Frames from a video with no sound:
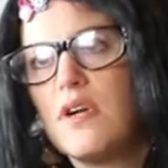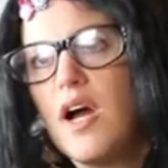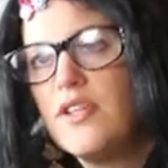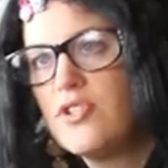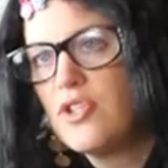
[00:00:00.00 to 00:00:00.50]

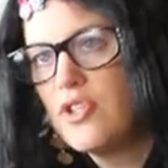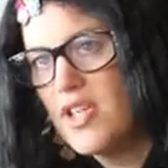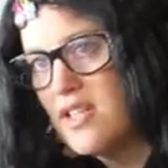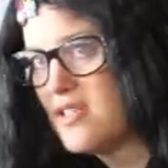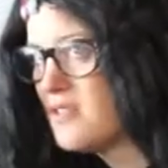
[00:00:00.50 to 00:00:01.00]
Are you sure?
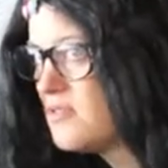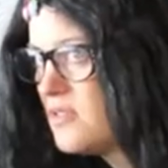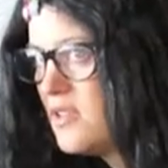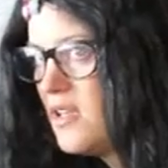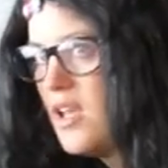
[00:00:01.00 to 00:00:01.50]
Because
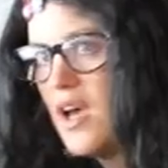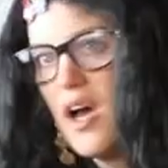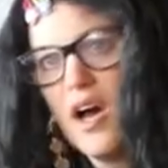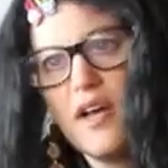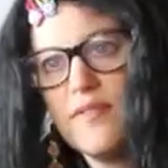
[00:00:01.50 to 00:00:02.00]

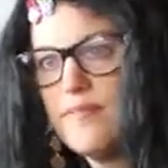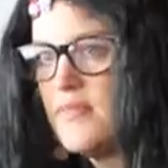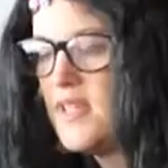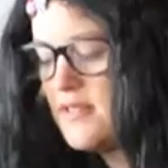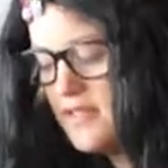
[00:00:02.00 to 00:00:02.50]

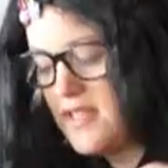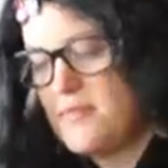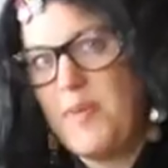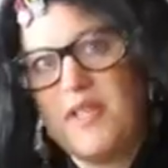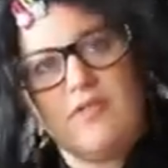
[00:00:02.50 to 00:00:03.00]
this
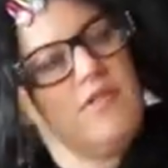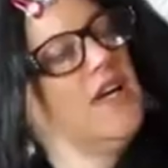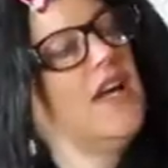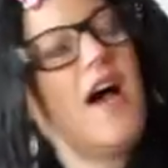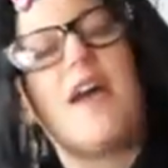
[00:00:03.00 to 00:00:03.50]

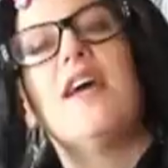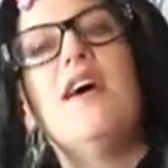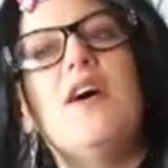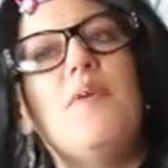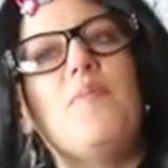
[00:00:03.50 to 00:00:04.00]
dispensary, I
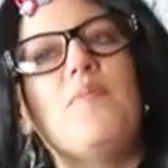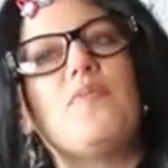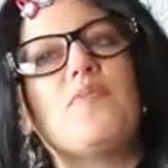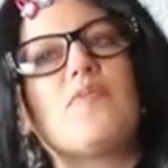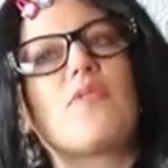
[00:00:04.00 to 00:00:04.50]
um,
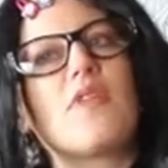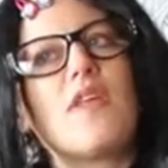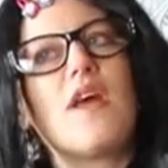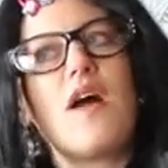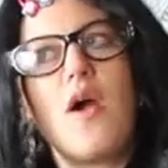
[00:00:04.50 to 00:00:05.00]

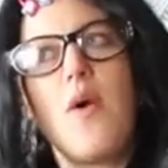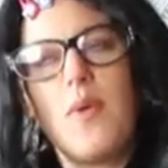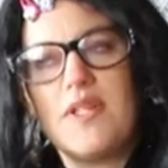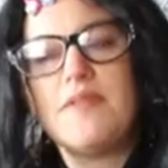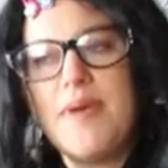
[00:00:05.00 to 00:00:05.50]

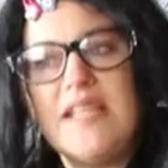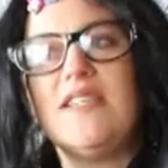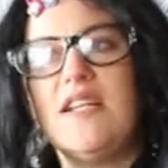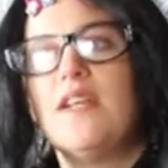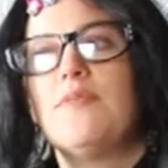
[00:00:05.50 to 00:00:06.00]
it's
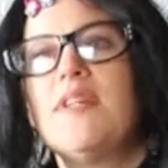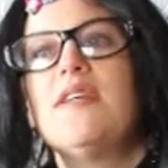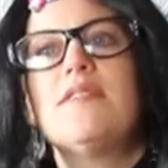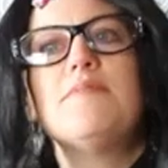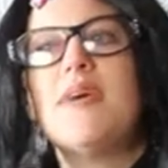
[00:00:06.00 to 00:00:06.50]
amazing. It really
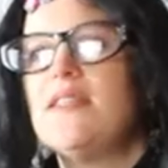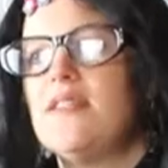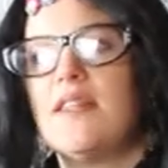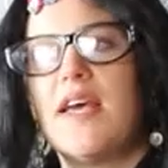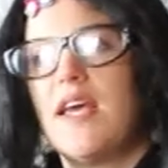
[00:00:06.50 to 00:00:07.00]
is
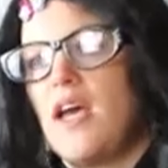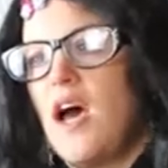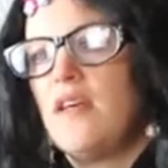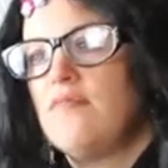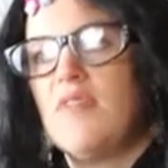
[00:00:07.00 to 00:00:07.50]
amazing. They,
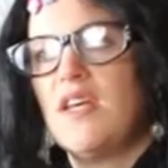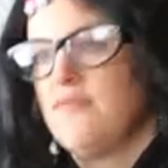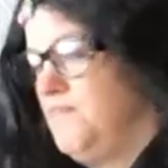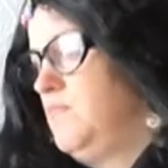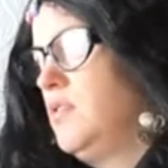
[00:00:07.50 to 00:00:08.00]
I, they've,
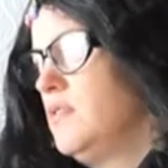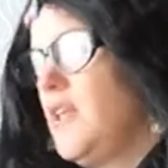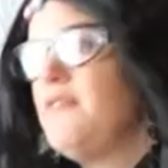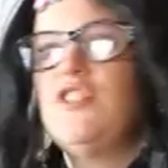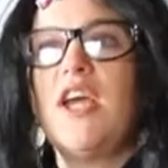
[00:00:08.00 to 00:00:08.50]

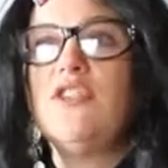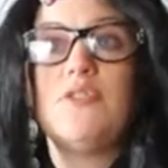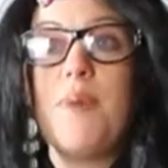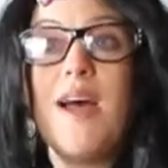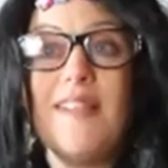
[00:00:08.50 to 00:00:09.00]
they've
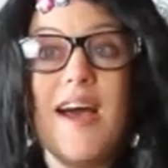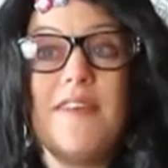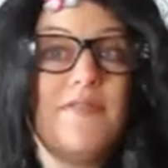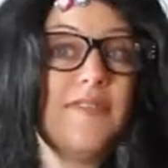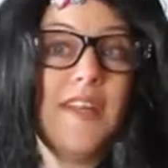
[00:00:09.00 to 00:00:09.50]
changed my
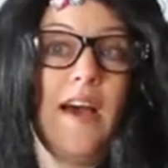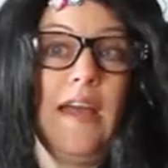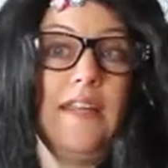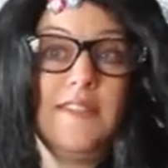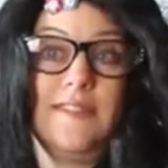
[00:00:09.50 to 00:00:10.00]
life.
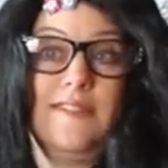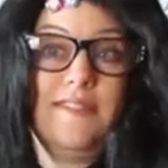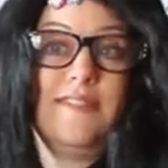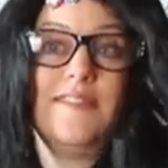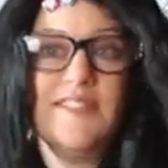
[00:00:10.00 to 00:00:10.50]
I,
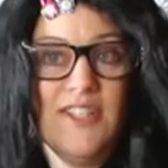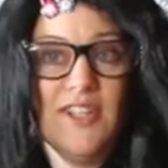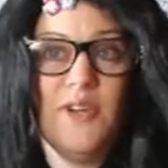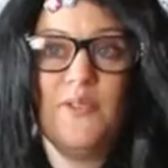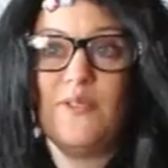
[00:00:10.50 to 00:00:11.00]
you know.